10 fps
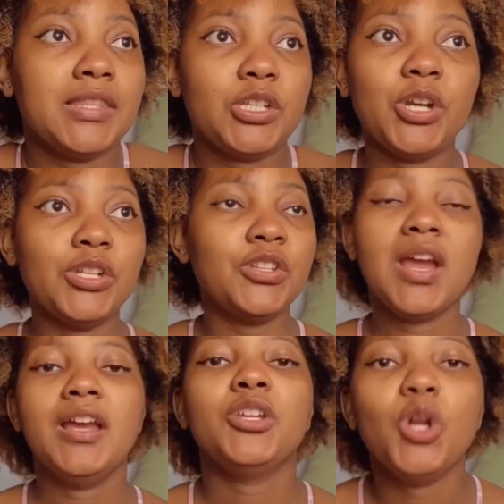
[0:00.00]
They're going to,
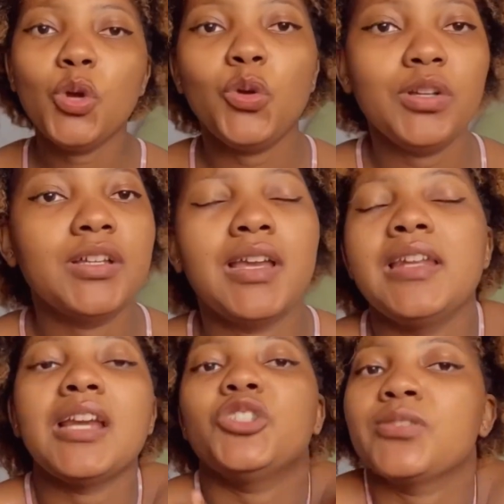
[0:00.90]
you know,
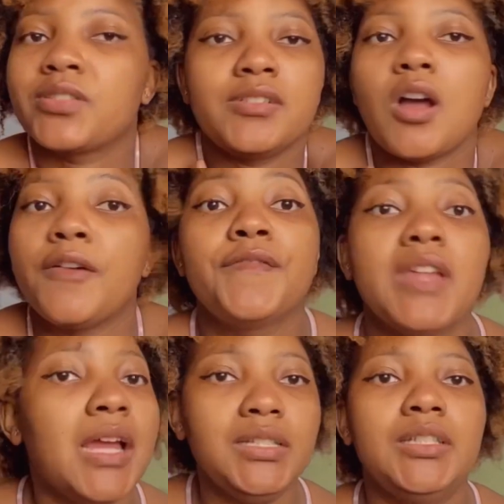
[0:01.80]
and I just love
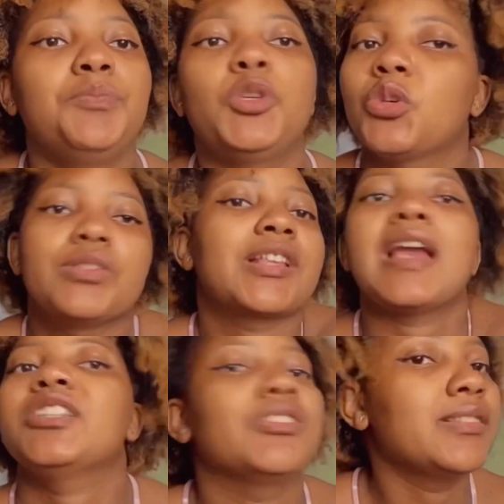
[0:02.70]
that because
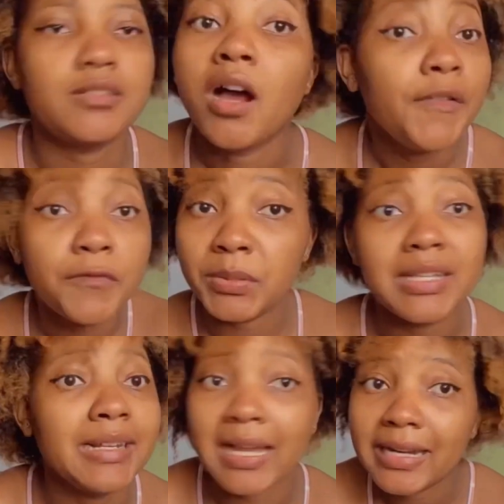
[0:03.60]
I just love
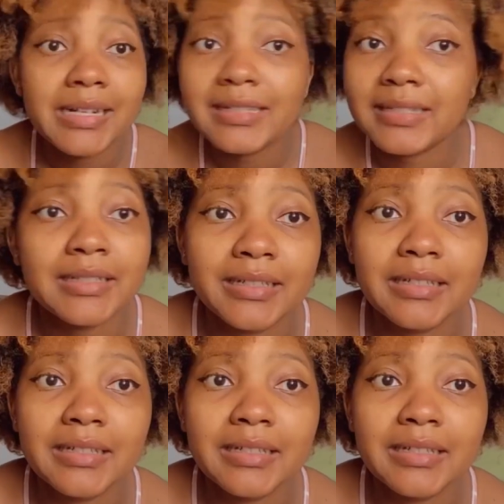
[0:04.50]
being liked.